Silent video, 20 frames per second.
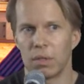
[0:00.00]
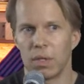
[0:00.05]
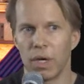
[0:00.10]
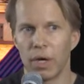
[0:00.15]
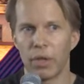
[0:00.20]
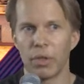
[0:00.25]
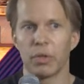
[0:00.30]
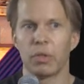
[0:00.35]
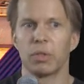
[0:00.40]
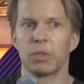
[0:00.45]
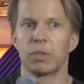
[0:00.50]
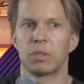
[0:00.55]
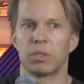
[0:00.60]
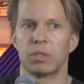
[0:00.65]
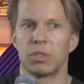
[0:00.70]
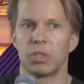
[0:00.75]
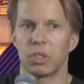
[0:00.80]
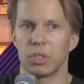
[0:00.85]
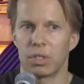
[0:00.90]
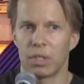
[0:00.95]
Others
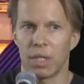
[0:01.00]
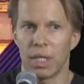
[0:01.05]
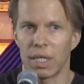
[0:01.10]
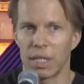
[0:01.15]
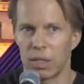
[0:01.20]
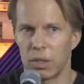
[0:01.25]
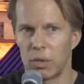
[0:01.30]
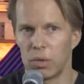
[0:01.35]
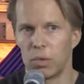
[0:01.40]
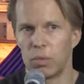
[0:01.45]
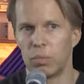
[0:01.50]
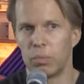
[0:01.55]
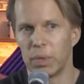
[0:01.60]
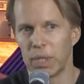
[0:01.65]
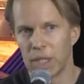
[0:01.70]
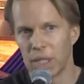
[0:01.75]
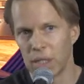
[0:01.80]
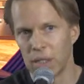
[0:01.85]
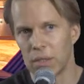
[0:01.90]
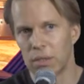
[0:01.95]
just like you
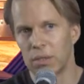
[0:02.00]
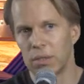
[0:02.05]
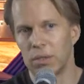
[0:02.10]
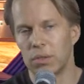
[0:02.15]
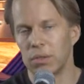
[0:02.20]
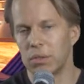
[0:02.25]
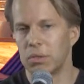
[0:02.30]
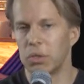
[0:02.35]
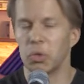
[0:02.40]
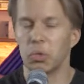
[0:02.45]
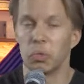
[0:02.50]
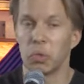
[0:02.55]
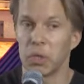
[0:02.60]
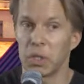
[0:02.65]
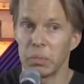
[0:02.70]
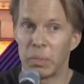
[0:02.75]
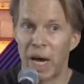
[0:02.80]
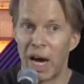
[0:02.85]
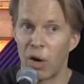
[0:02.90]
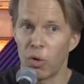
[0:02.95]
because you're
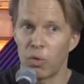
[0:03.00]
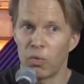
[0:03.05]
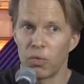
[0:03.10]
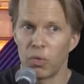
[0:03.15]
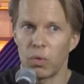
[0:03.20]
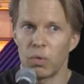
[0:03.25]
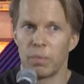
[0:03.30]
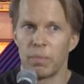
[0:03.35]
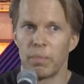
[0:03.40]
really powerful.